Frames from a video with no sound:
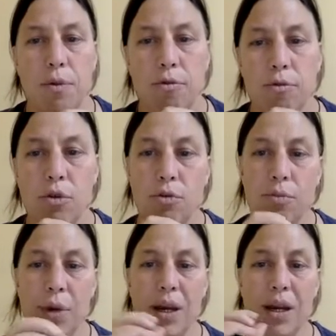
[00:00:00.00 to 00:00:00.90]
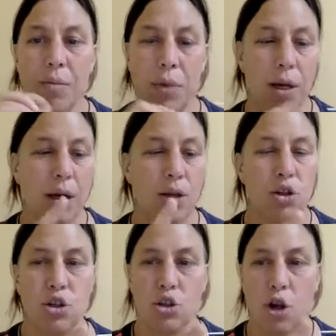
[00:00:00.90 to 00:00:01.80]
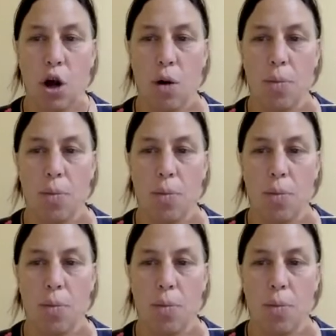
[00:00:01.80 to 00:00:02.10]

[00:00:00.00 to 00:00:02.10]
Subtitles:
the root meaning sharp.